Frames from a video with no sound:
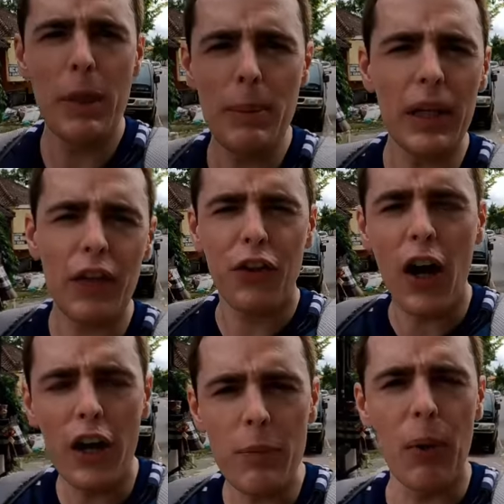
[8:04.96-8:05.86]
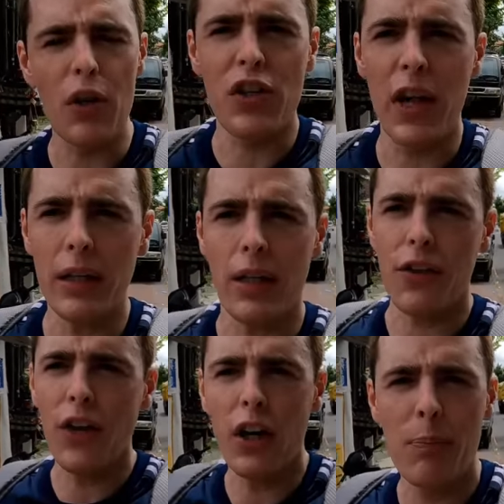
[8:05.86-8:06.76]
maybe like
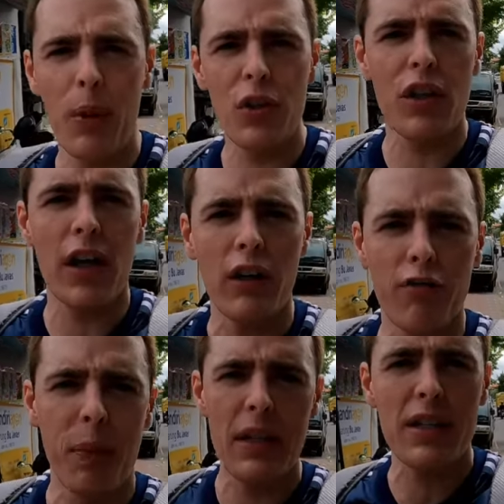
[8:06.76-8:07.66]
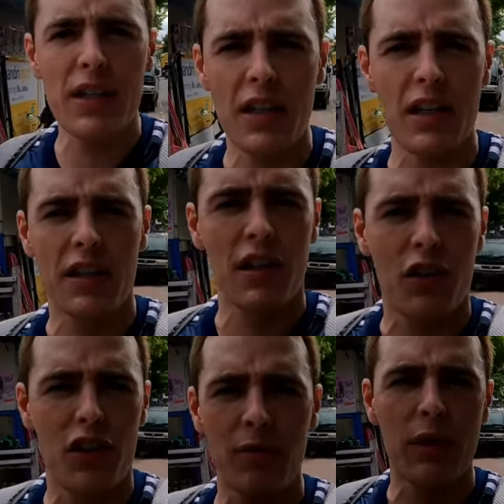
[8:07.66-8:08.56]
30% of businesses
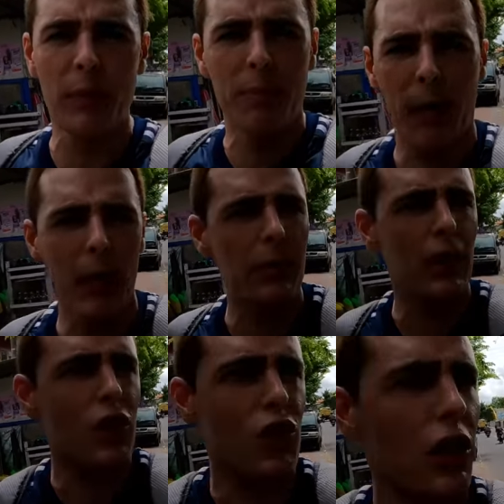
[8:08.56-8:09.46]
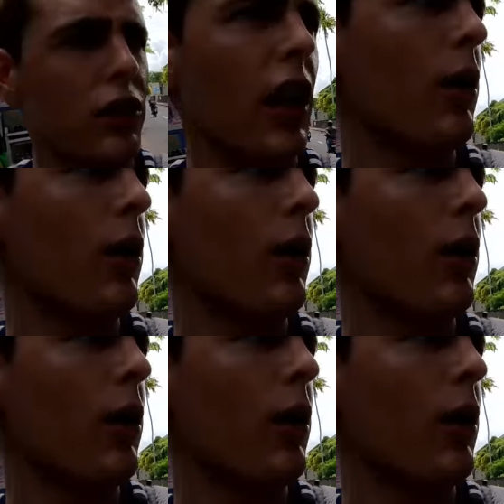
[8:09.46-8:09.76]
here seem to be permanently shut